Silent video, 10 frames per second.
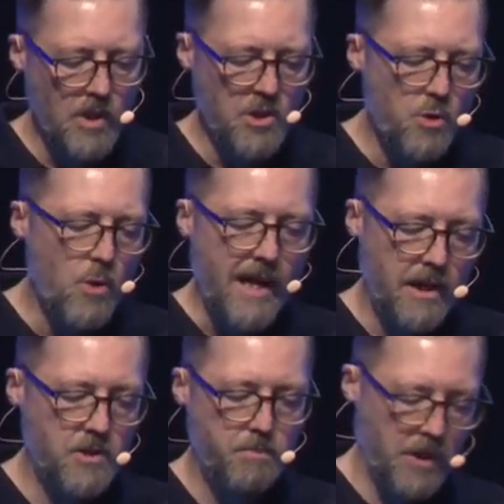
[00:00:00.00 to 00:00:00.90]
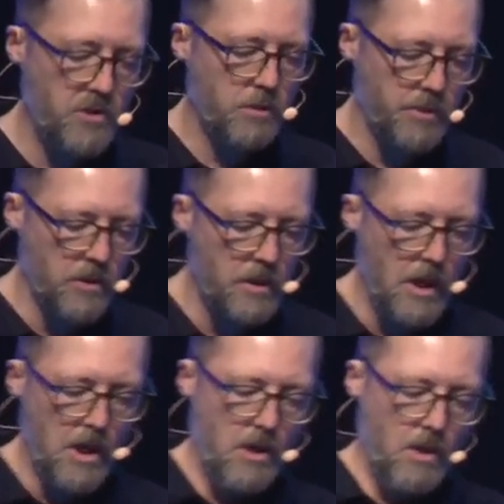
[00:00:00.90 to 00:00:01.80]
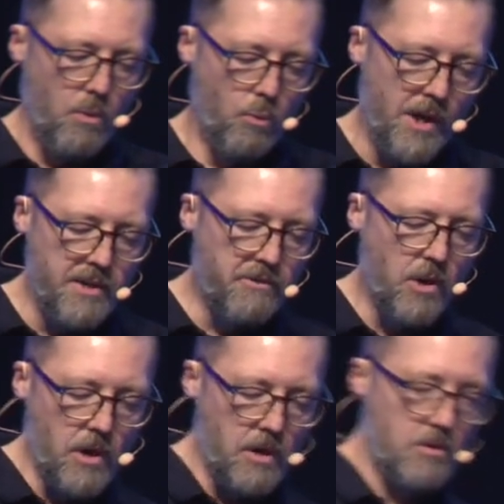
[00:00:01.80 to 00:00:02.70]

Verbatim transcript: UX possible, when you've got